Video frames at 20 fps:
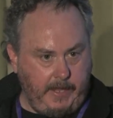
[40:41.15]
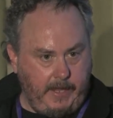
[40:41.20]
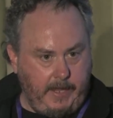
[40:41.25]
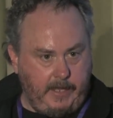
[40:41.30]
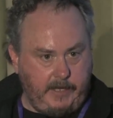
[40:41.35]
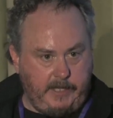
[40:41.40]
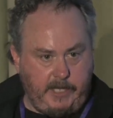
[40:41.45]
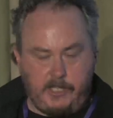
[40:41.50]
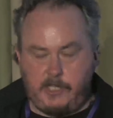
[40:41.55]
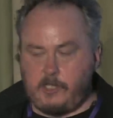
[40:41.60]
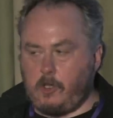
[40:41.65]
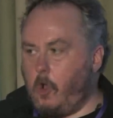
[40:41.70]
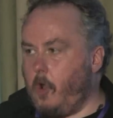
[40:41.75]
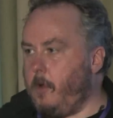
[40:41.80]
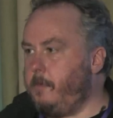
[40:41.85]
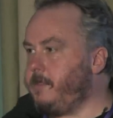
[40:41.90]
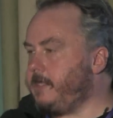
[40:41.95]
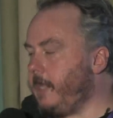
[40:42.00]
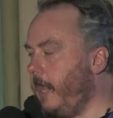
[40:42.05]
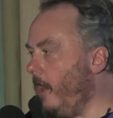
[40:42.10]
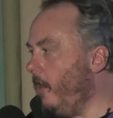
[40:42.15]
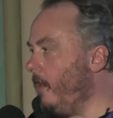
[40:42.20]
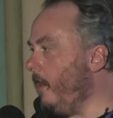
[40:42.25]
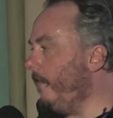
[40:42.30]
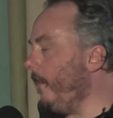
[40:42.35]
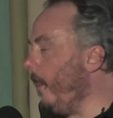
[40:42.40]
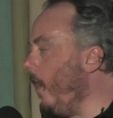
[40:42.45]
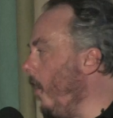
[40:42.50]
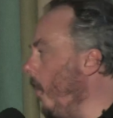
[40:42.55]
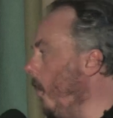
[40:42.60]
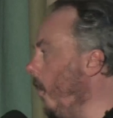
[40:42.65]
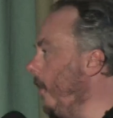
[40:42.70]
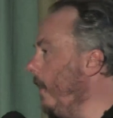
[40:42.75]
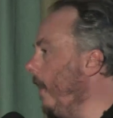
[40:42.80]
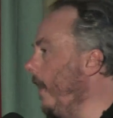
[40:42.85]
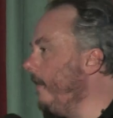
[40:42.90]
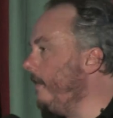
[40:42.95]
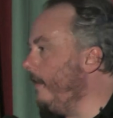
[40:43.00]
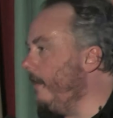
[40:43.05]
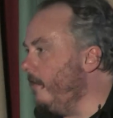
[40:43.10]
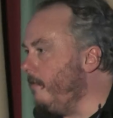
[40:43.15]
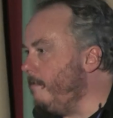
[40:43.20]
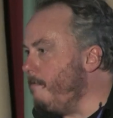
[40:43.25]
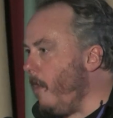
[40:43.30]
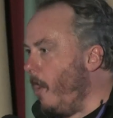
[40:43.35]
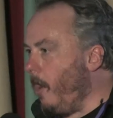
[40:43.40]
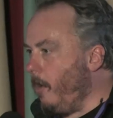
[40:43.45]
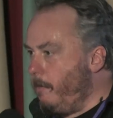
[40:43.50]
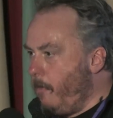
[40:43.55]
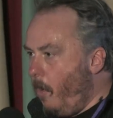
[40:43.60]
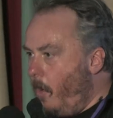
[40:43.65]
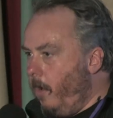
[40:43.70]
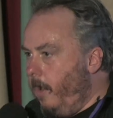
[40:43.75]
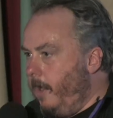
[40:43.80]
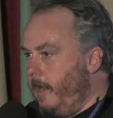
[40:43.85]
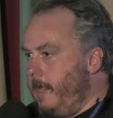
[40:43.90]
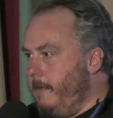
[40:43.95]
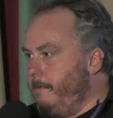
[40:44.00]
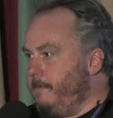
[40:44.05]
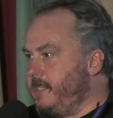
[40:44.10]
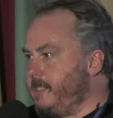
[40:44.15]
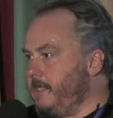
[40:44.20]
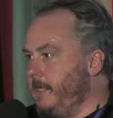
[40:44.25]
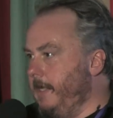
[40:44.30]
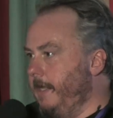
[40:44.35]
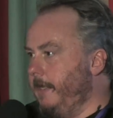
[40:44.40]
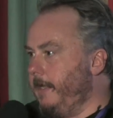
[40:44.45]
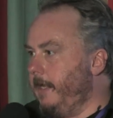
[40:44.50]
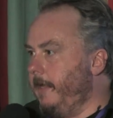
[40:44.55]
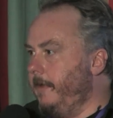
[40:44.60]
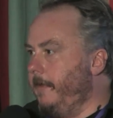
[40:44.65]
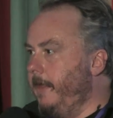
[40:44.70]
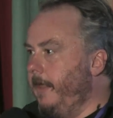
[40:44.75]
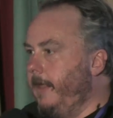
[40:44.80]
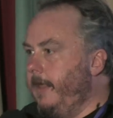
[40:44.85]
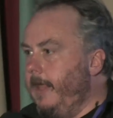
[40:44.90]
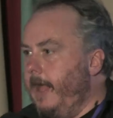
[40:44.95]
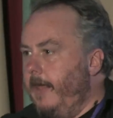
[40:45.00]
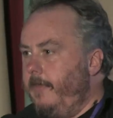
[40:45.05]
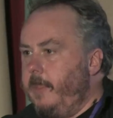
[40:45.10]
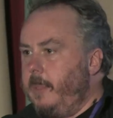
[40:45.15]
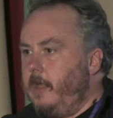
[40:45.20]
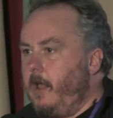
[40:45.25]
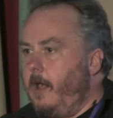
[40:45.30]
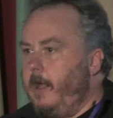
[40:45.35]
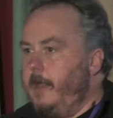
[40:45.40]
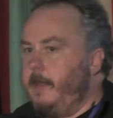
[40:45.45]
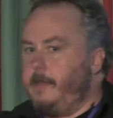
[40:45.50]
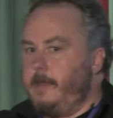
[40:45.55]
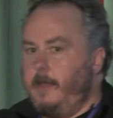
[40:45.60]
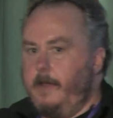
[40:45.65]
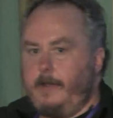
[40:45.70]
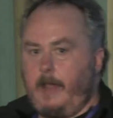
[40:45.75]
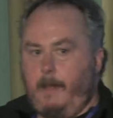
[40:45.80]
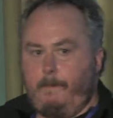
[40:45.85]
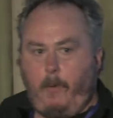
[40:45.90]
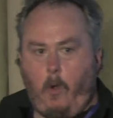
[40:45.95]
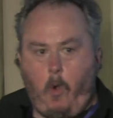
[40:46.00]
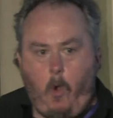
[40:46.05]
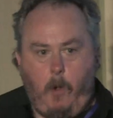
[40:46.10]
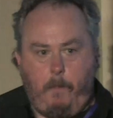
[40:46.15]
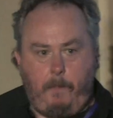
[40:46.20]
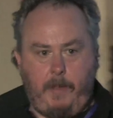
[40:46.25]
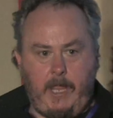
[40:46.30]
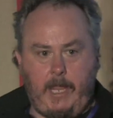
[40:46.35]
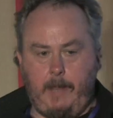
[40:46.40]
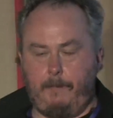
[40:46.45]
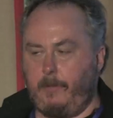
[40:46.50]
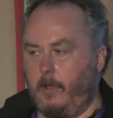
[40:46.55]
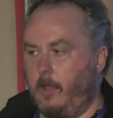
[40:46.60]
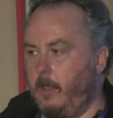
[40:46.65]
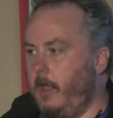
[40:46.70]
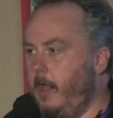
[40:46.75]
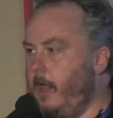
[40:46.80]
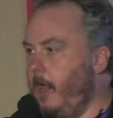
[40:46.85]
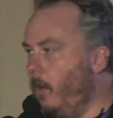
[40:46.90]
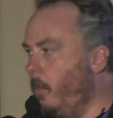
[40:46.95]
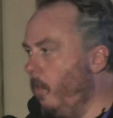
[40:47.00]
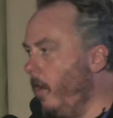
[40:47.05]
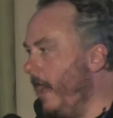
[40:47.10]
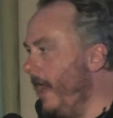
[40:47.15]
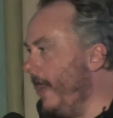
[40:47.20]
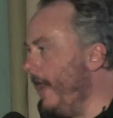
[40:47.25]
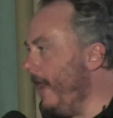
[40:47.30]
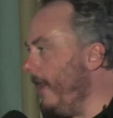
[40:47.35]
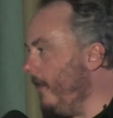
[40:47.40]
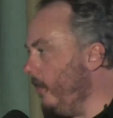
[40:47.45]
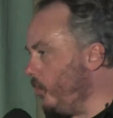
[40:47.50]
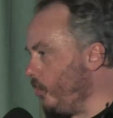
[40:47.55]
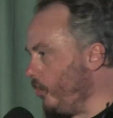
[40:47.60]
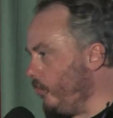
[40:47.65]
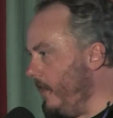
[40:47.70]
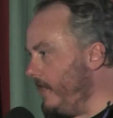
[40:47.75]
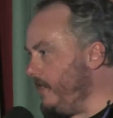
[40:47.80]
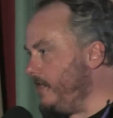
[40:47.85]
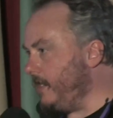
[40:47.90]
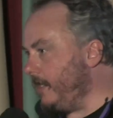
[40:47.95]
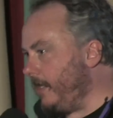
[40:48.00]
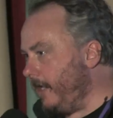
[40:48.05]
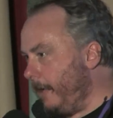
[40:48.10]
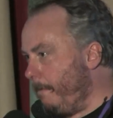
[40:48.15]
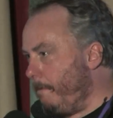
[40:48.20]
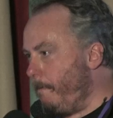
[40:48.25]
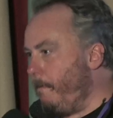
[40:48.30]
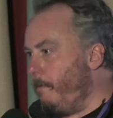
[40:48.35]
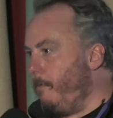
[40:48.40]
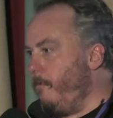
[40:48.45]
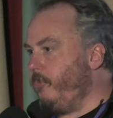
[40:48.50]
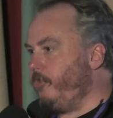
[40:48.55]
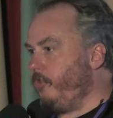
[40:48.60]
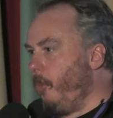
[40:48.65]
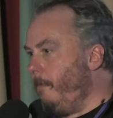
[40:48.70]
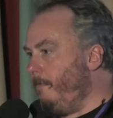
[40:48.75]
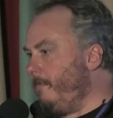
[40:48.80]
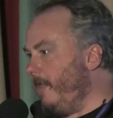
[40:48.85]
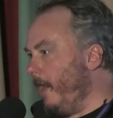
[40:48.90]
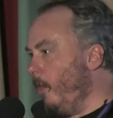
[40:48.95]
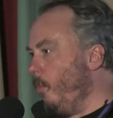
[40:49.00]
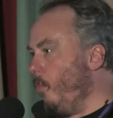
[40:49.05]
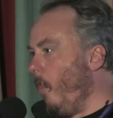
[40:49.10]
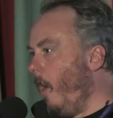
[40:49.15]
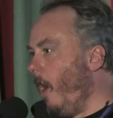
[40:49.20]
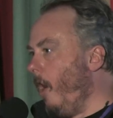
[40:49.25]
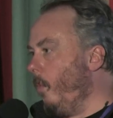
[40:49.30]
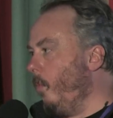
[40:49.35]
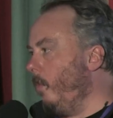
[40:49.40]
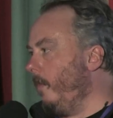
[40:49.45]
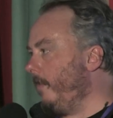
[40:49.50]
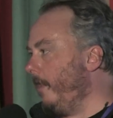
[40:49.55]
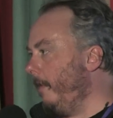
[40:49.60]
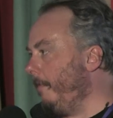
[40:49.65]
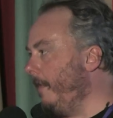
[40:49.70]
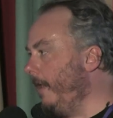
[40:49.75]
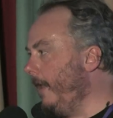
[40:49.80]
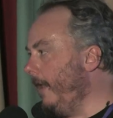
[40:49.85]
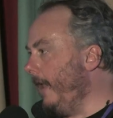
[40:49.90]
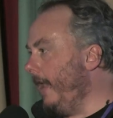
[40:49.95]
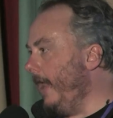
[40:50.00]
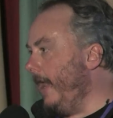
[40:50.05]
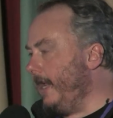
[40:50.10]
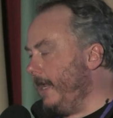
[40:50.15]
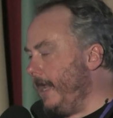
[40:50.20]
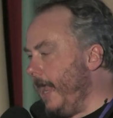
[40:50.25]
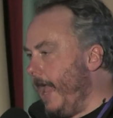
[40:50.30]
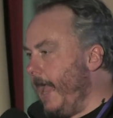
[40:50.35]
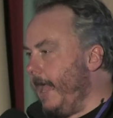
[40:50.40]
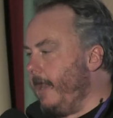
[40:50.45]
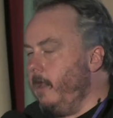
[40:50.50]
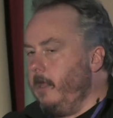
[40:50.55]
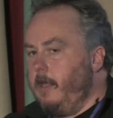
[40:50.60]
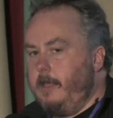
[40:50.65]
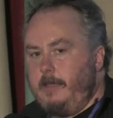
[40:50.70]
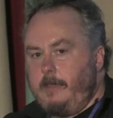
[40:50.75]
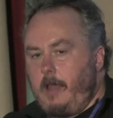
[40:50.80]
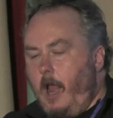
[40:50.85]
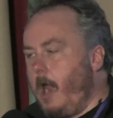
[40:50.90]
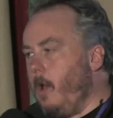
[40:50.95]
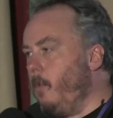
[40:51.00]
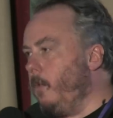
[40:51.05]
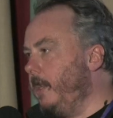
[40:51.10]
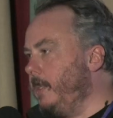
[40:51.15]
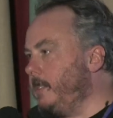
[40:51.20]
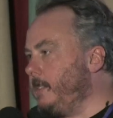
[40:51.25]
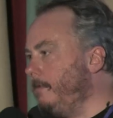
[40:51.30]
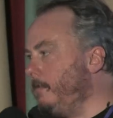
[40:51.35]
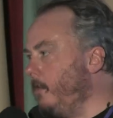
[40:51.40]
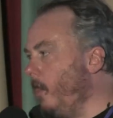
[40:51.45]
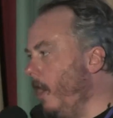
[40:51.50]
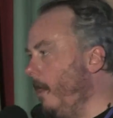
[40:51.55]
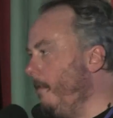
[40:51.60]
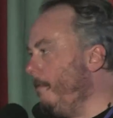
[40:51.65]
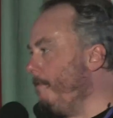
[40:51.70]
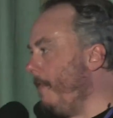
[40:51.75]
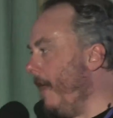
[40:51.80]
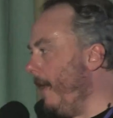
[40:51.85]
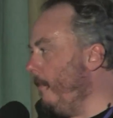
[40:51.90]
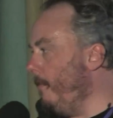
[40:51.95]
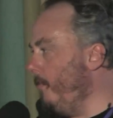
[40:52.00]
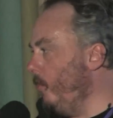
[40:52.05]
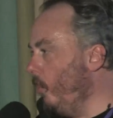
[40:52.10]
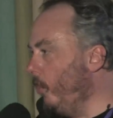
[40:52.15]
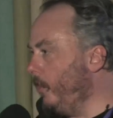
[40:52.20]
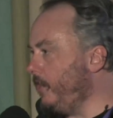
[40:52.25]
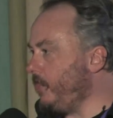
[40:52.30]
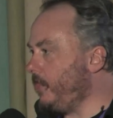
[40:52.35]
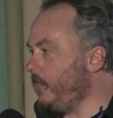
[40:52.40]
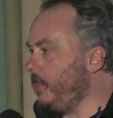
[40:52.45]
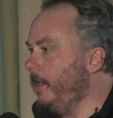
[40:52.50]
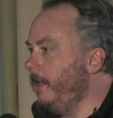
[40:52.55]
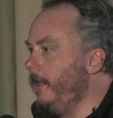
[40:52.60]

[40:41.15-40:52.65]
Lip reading: This comes out of the whole idea of moral imbecility and the idea that poor people were intrinsically something wrong with them. Again, Darwinism gone nuts.